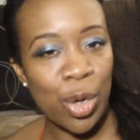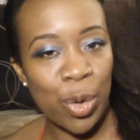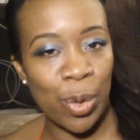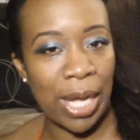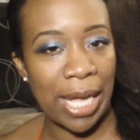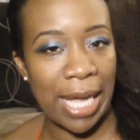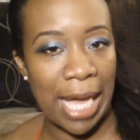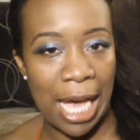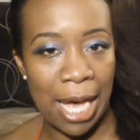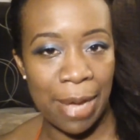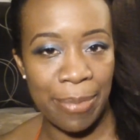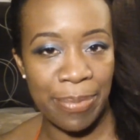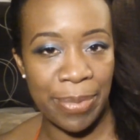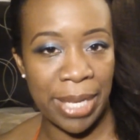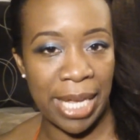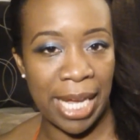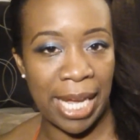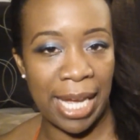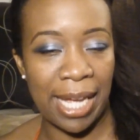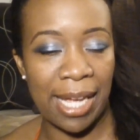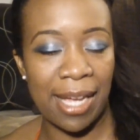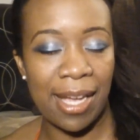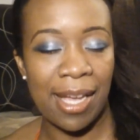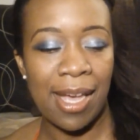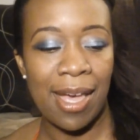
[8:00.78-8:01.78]
quick
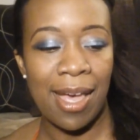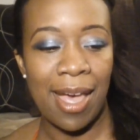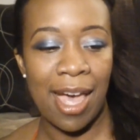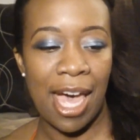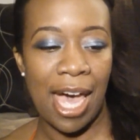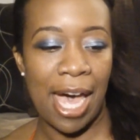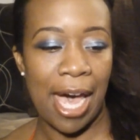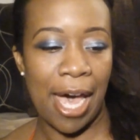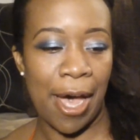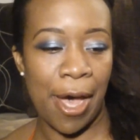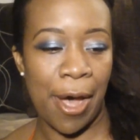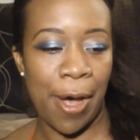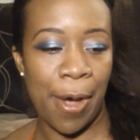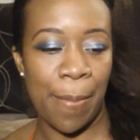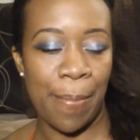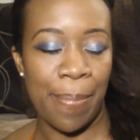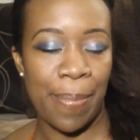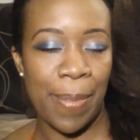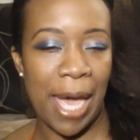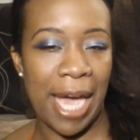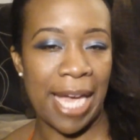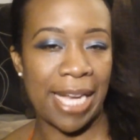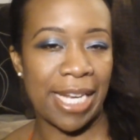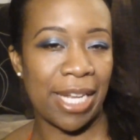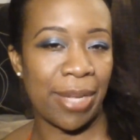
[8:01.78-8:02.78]
update.
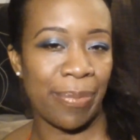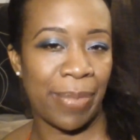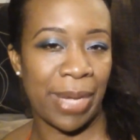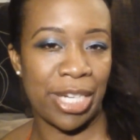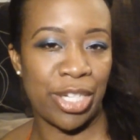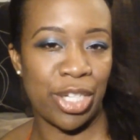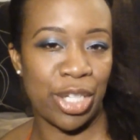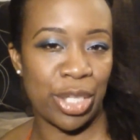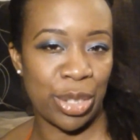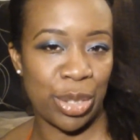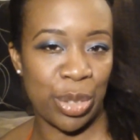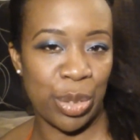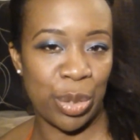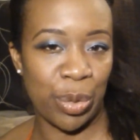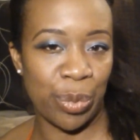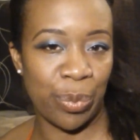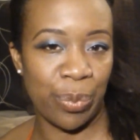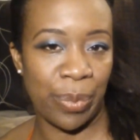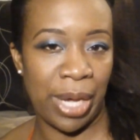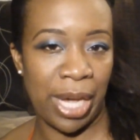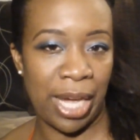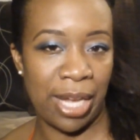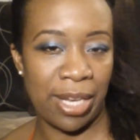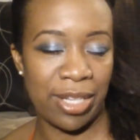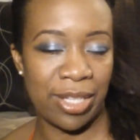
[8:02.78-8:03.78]
I didn't mention too
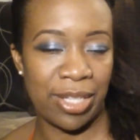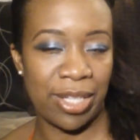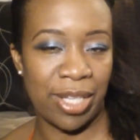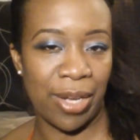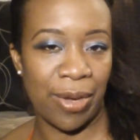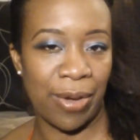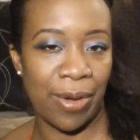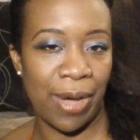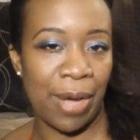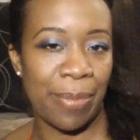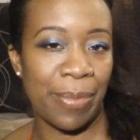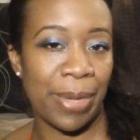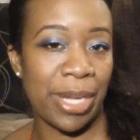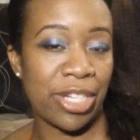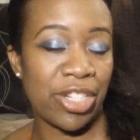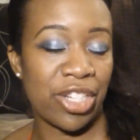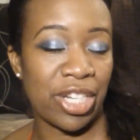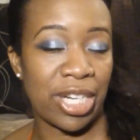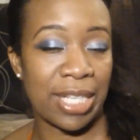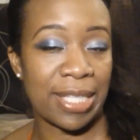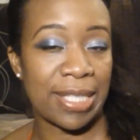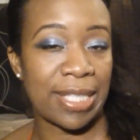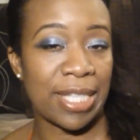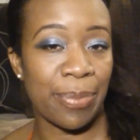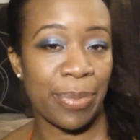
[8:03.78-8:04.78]
much, so I'm
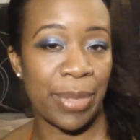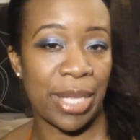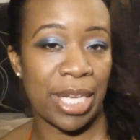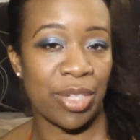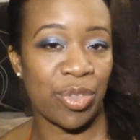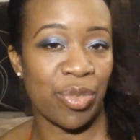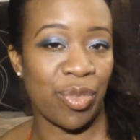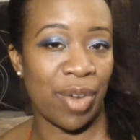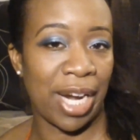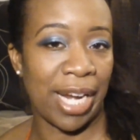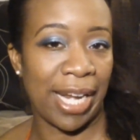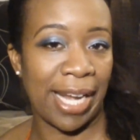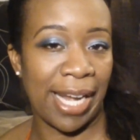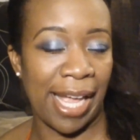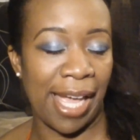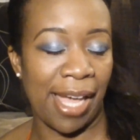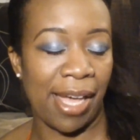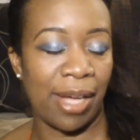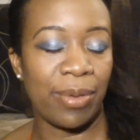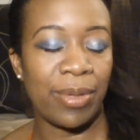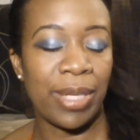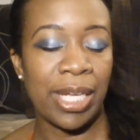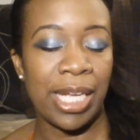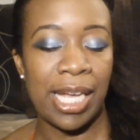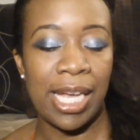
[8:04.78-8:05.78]
mentioning some things right
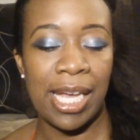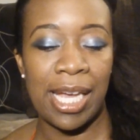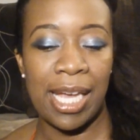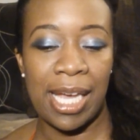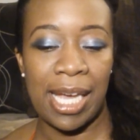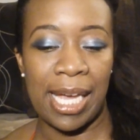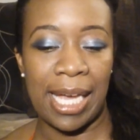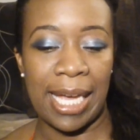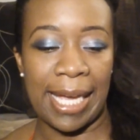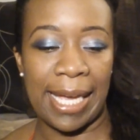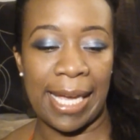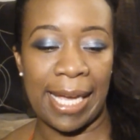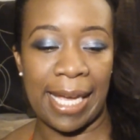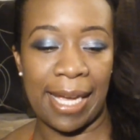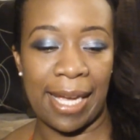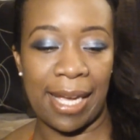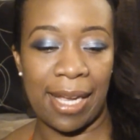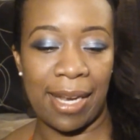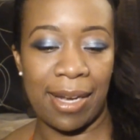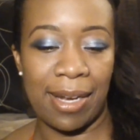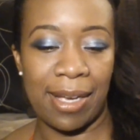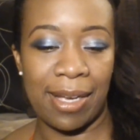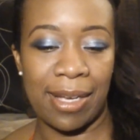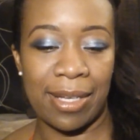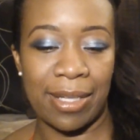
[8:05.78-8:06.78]
now.
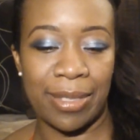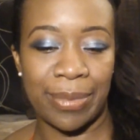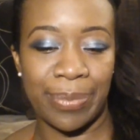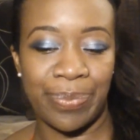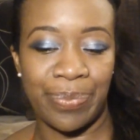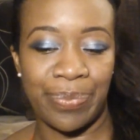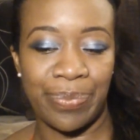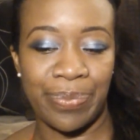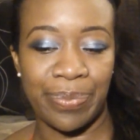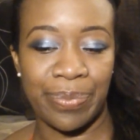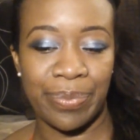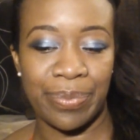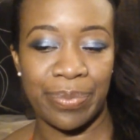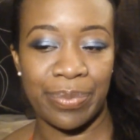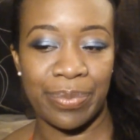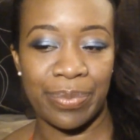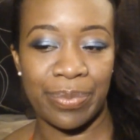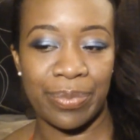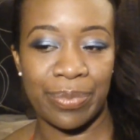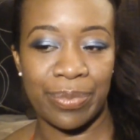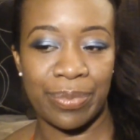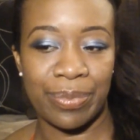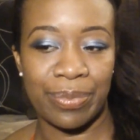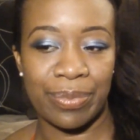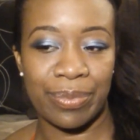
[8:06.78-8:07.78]
And,
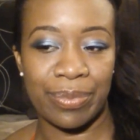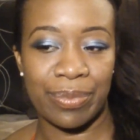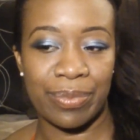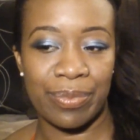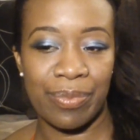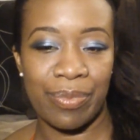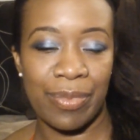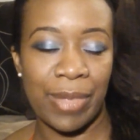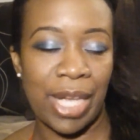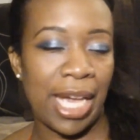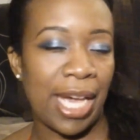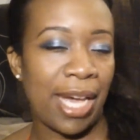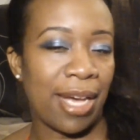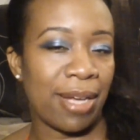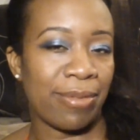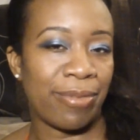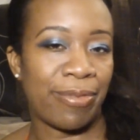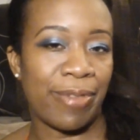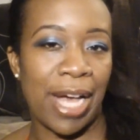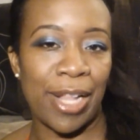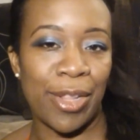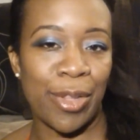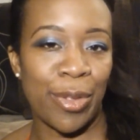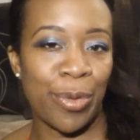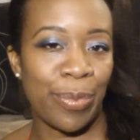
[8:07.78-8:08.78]
yeah,
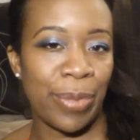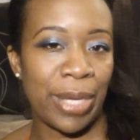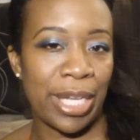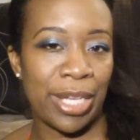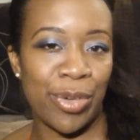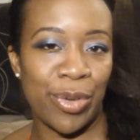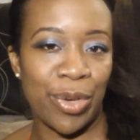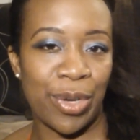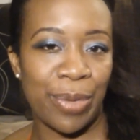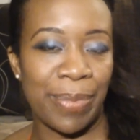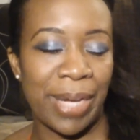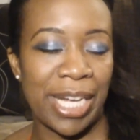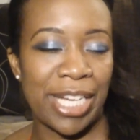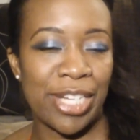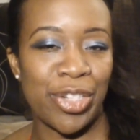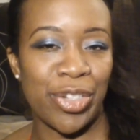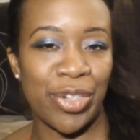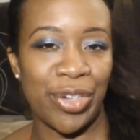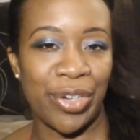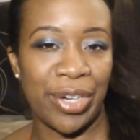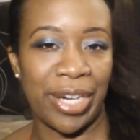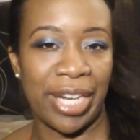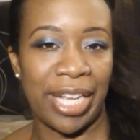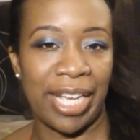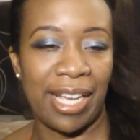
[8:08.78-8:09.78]
follow me during my
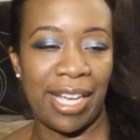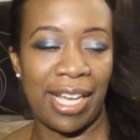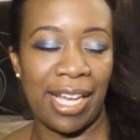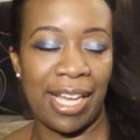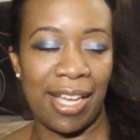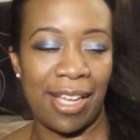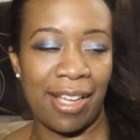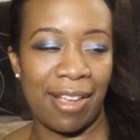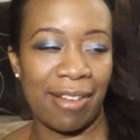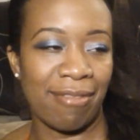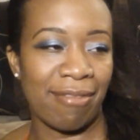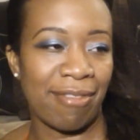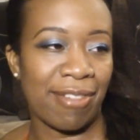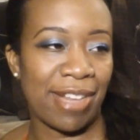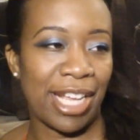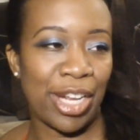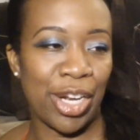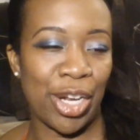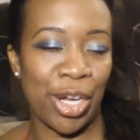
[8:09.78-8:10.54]
journey, and,